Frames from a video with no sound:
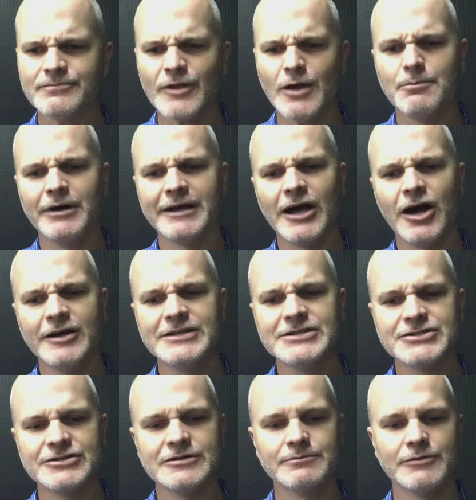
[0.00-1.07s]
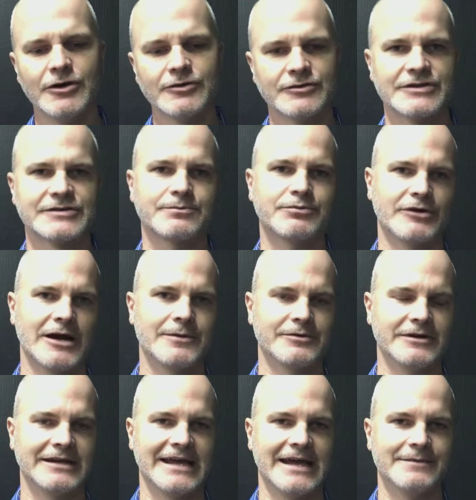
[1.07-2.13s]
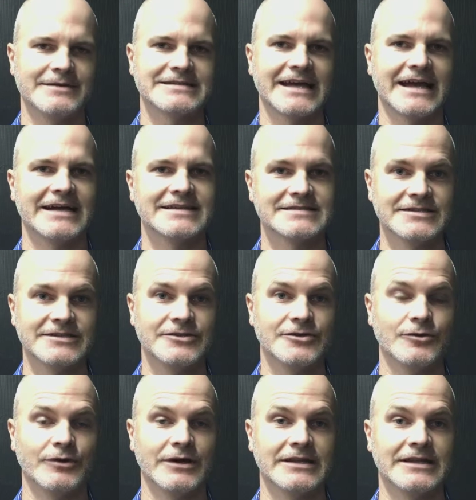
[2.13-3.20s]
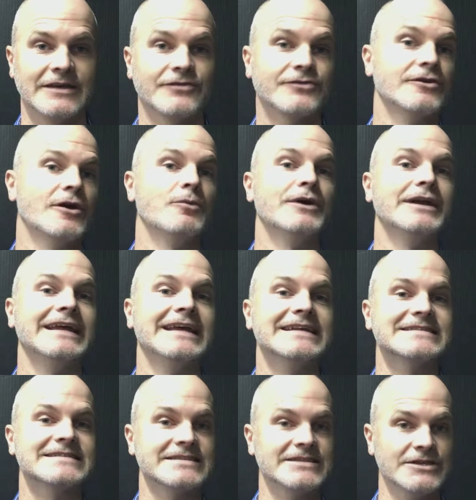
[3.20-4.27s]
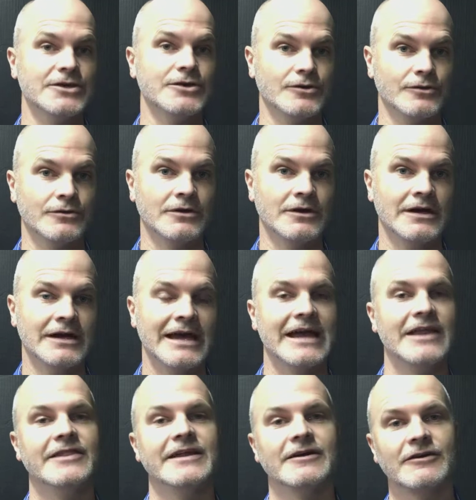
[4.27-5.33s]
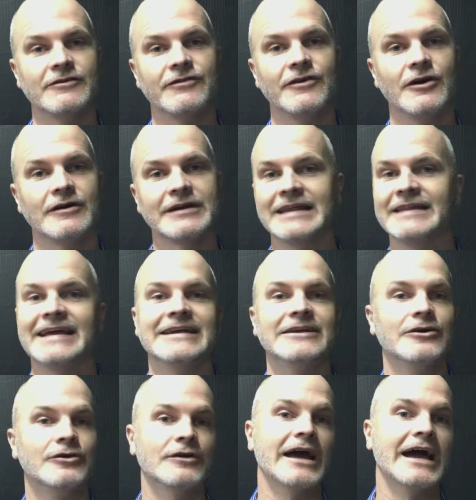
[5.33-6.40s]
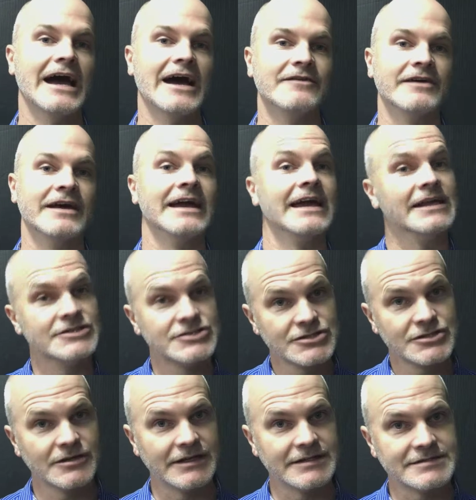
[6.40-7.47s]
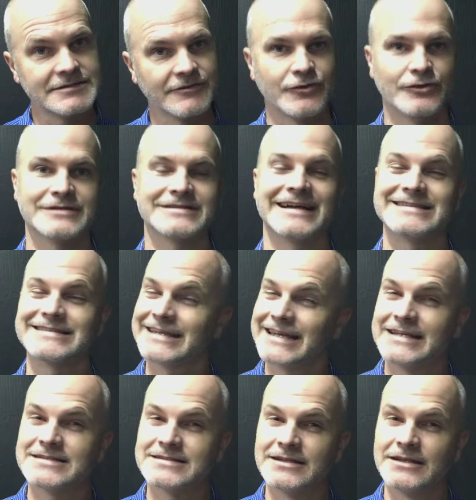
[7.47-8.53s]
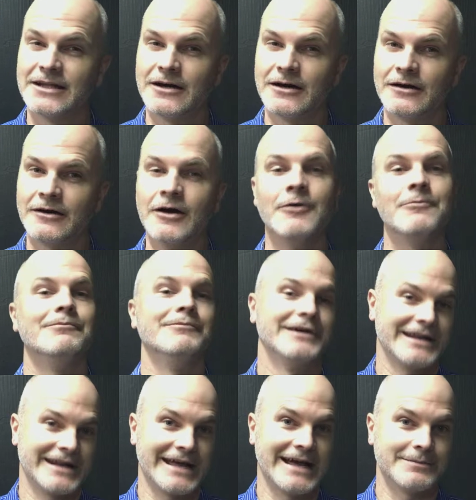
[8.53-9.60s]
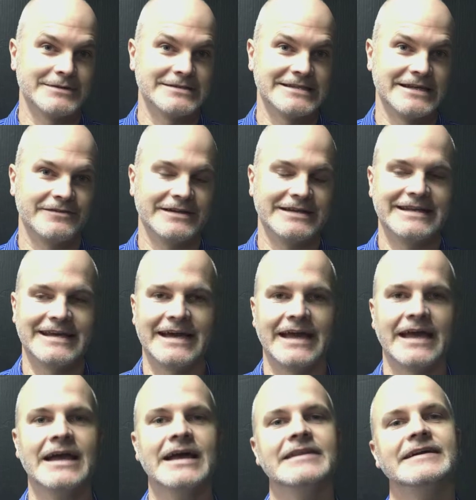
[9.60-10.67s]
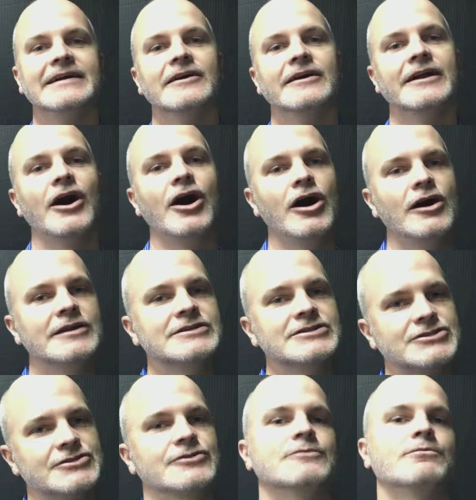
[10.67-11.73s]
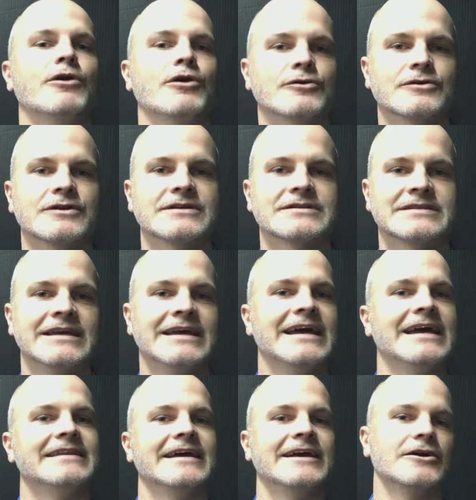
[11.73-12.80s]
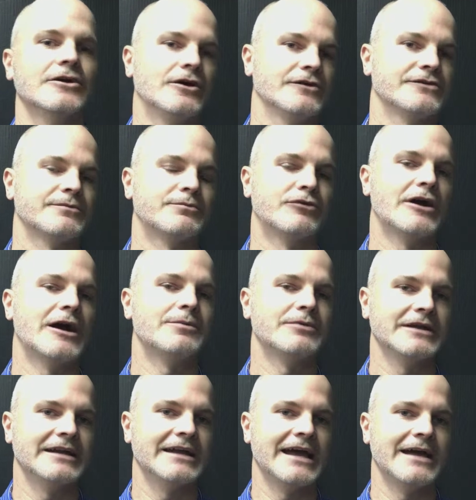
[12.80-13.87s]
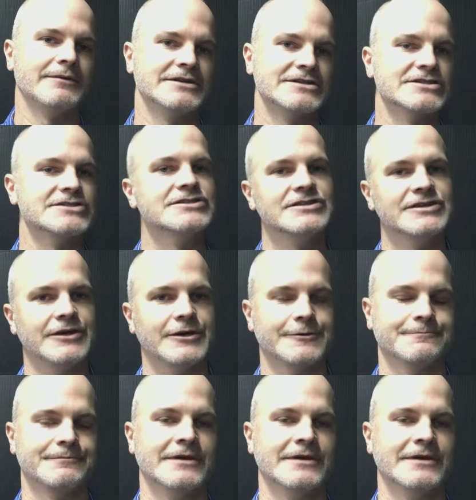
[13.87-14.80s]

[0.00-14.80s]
But uninsured motorist property damage has to do with if someone hits you and they're at fault and they don't have insurance. Of course, that's against the law, but it happens every day. They're an uninsured motorist and they caused property damage to you.